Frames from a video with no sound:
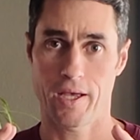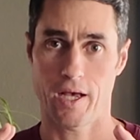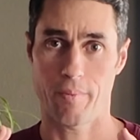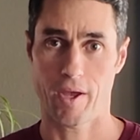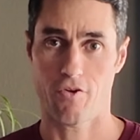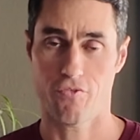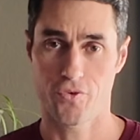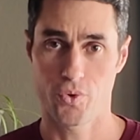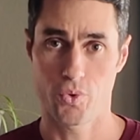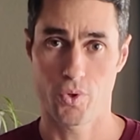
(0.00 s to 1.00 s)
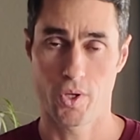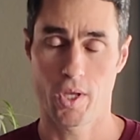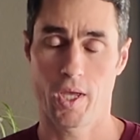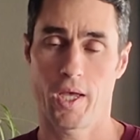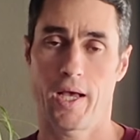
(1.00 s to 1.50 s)
amount of food,
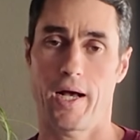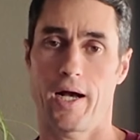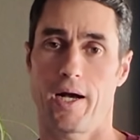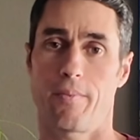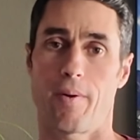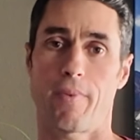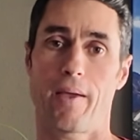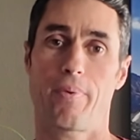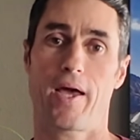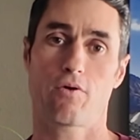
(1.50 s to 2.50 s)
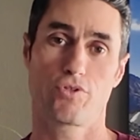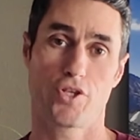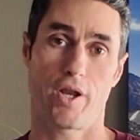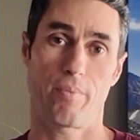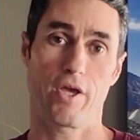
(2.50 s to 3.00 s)
my pack was
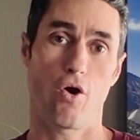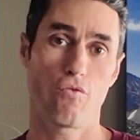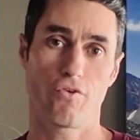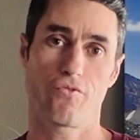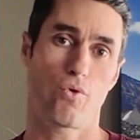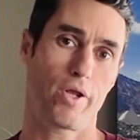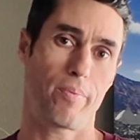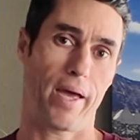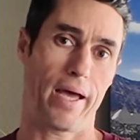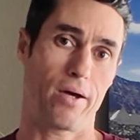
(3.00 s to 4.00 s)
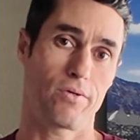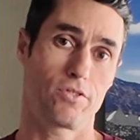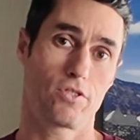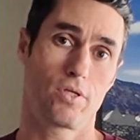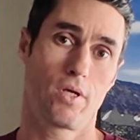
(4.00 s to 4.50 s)
going to be over 40
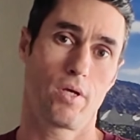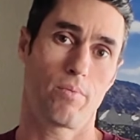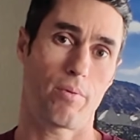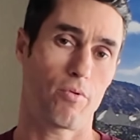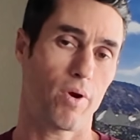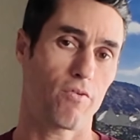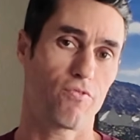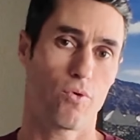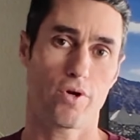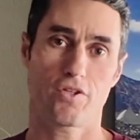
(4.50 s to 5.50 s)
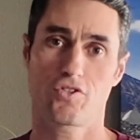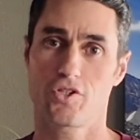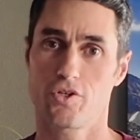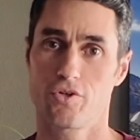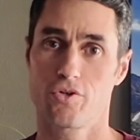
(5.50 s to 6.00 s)
pounds, maybe around
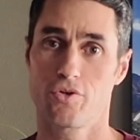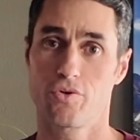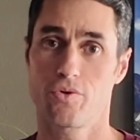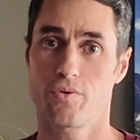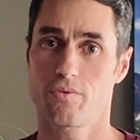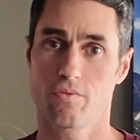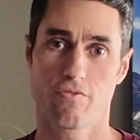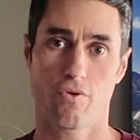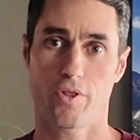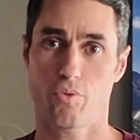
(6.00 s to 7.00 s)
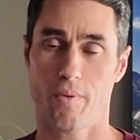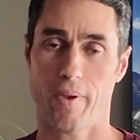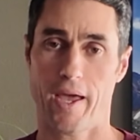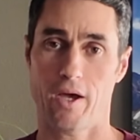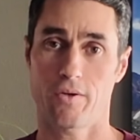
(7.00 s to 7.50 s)
42, 43
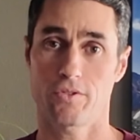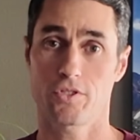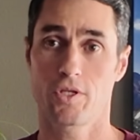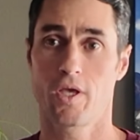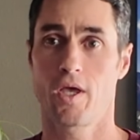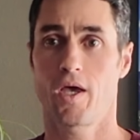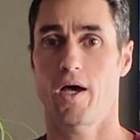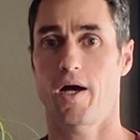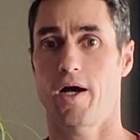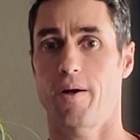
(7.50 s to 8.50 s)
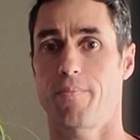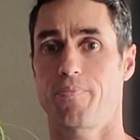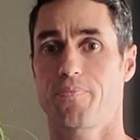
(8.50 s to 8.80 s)
pounds. Not